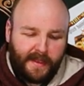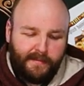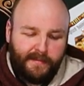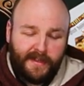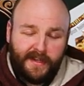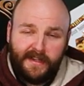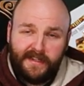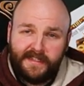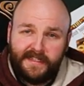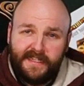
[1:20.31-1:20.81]

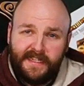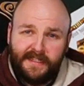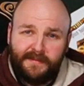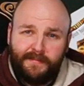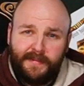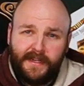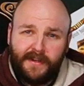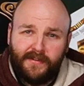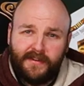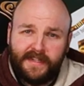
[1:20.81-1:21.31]
because this
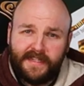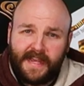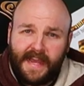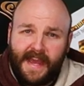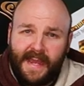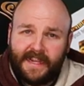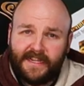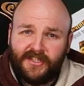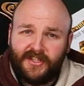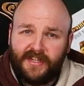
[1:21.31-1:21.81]
beer is
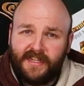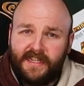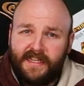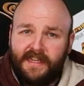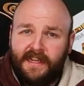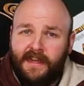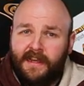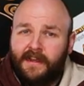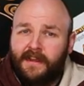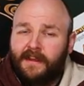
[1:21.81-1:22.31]

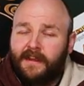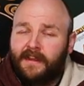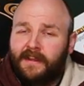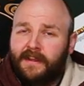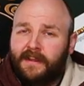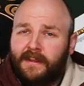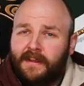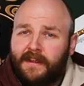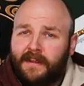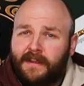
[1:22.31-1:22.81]
actually
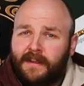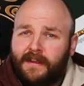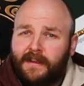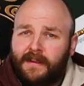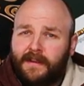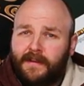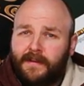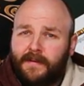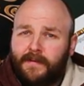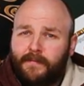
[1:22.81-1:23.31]

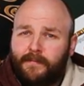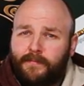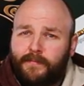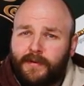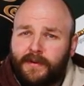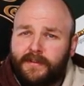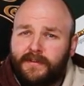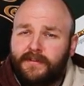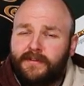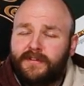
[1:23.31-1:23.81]

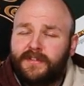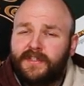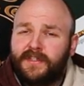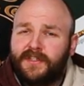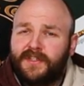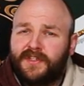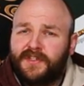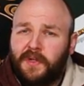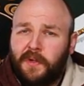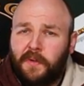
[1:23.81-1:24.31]

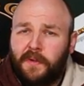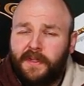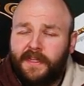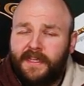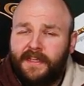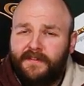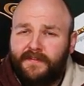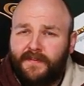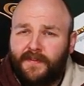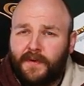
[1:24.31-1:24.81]
produced
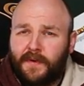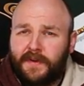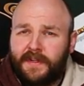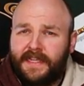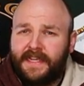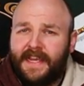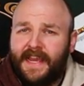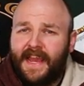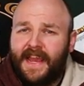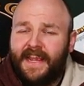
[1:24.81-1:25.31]
solely for
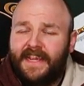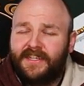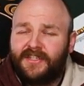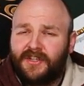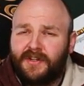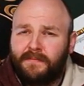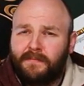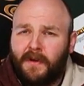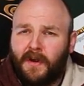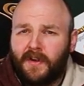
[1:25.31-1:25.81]
the
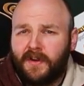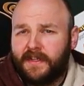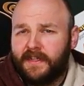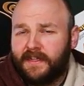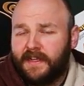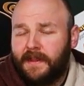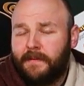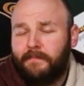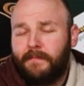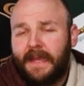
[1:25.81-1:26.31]
Asian
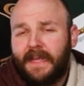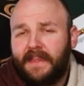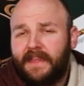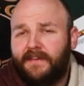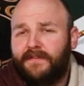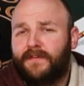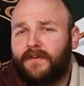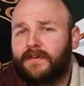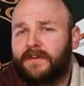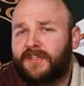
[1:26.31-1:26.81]
market, and
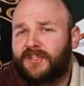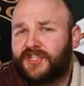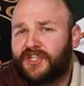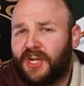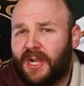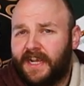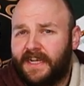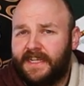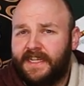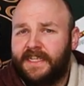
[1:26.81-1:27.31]
mainly for the
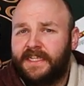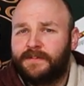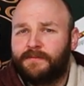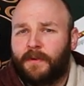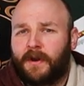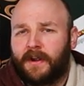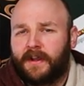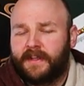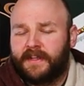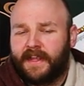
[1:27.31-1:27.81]
Chinese
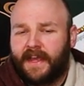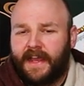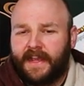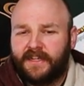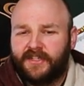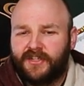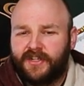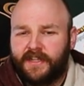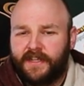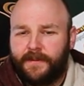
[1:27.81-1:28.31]
market,
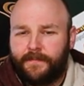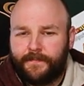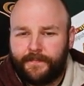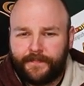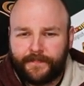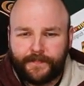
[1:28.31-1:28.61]
actually.